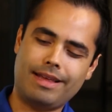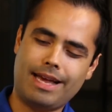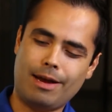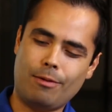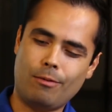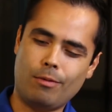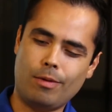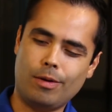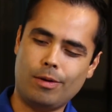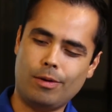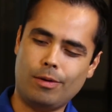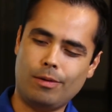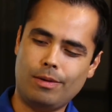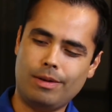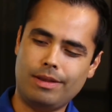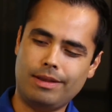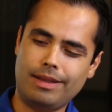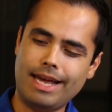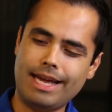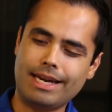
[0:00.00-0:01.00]
that
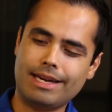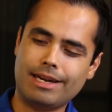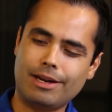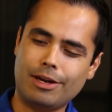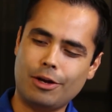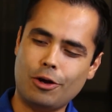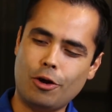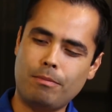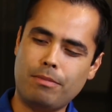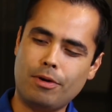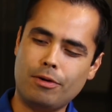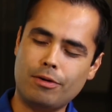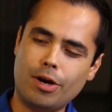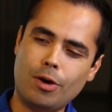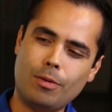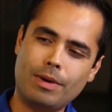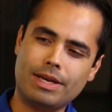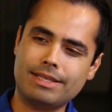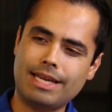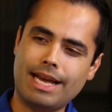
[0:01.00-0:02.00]
will let GoBone
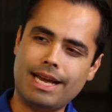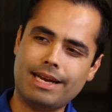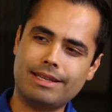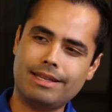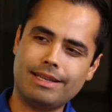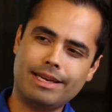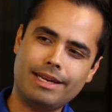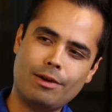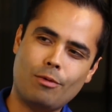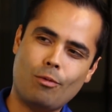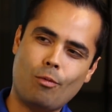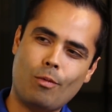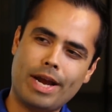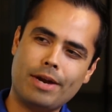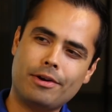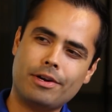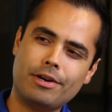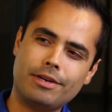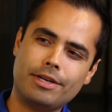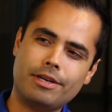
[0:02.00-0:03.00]
know exactly
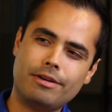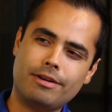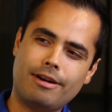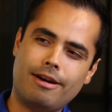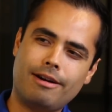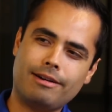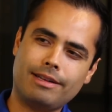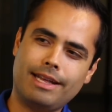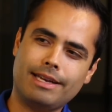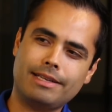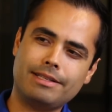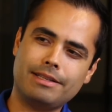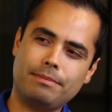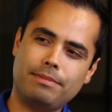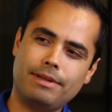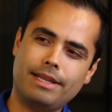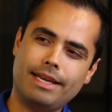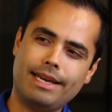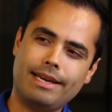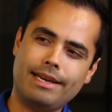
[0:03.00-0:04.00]
where your dog likes to
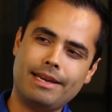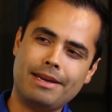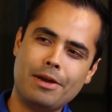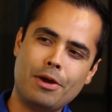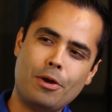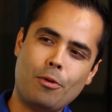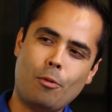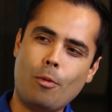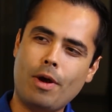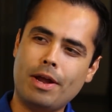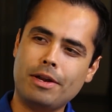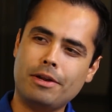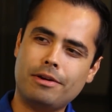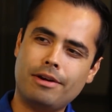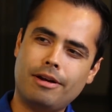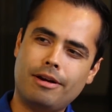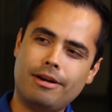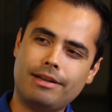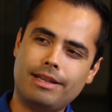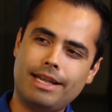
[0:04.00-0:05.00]
play, when your
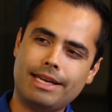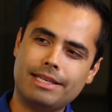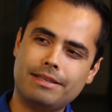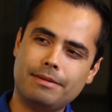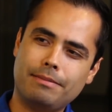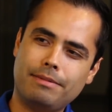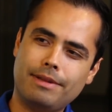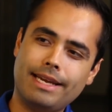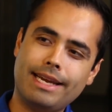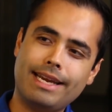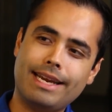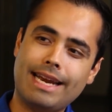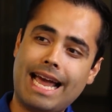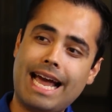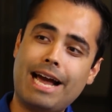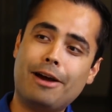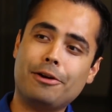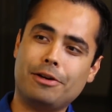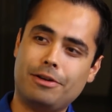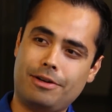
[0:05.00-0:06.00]
dog likes to play, and
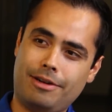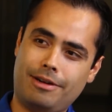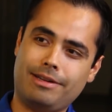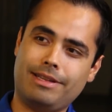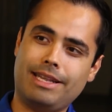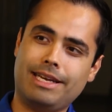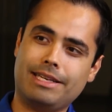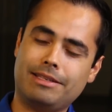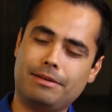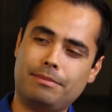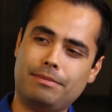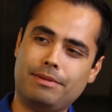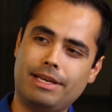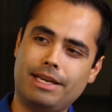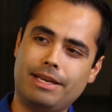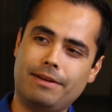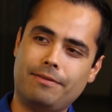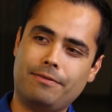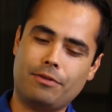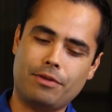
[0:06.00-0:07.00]
how your dog likes to
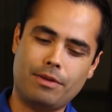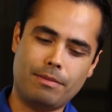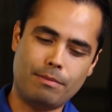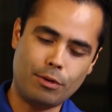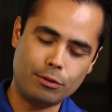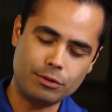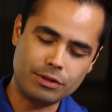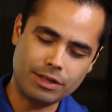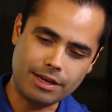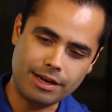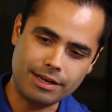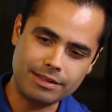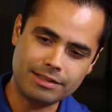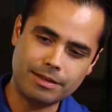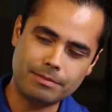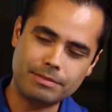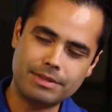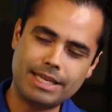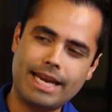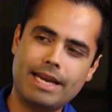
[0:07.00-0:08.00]
play for the most
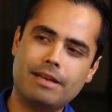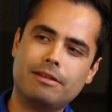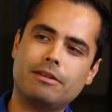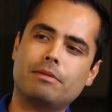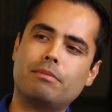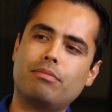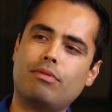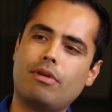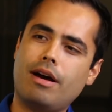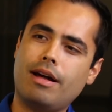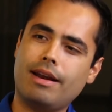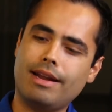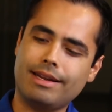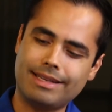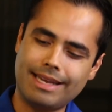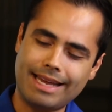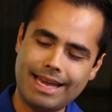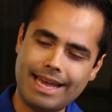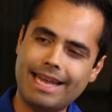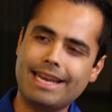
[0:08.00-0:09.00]
custom-tailored
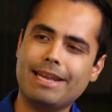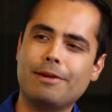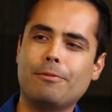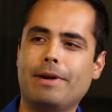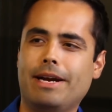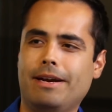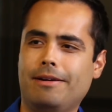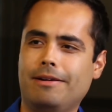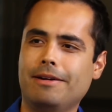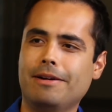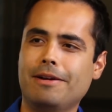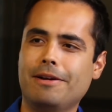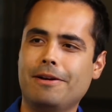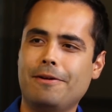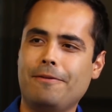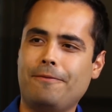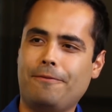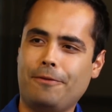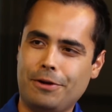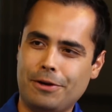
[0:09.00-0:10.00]
product anywhere
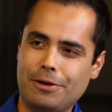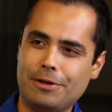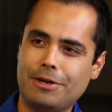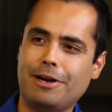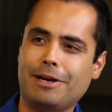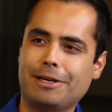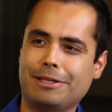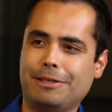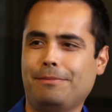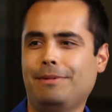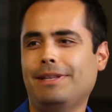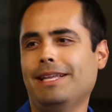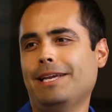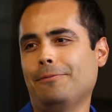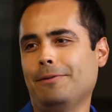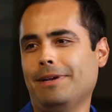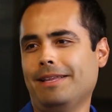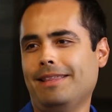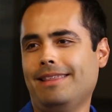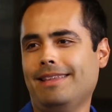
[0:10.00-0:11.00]
for your dog to play
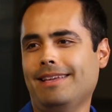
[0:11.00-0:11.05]
with.